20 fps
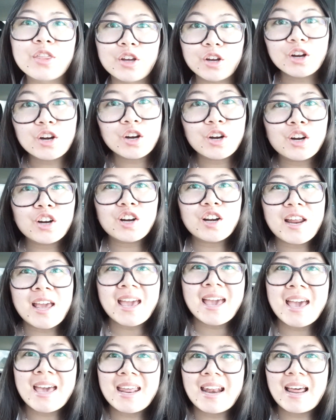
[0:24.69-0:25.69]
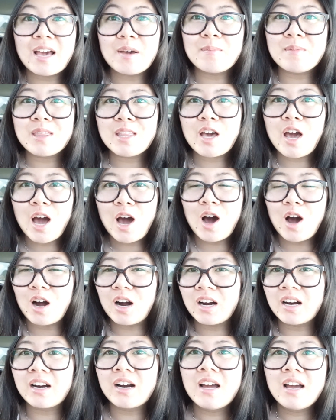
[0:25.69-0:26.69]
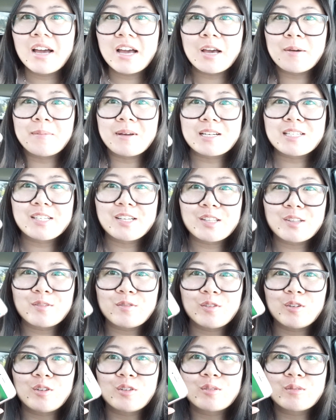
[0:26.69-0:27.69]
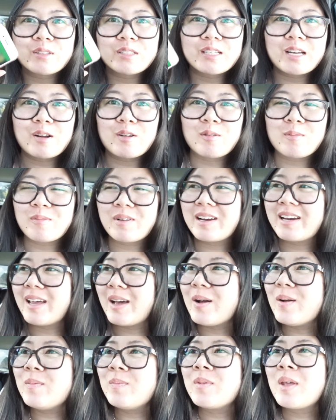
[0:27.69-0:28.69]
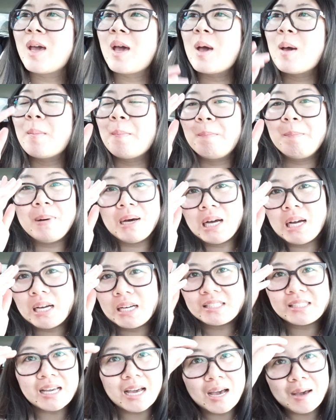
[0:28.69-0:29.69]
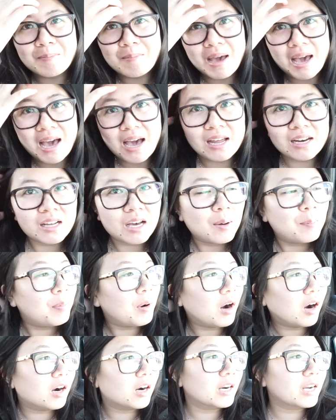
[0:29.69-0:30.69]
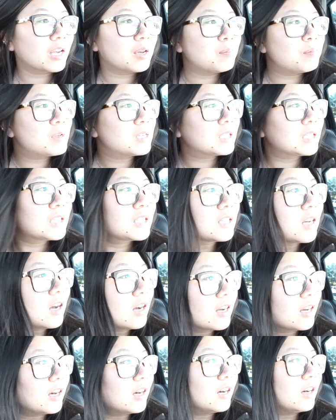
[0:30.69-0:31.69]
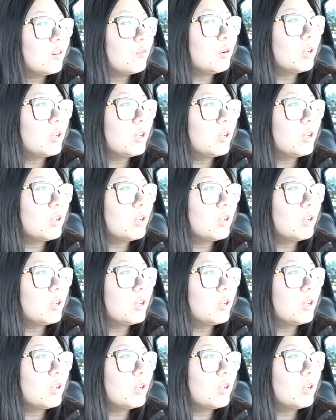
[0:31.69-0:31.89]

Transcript: 3rd and I'm in the car. I'm actually on the phone with Harold right now. But I'm at a park in Mississauga.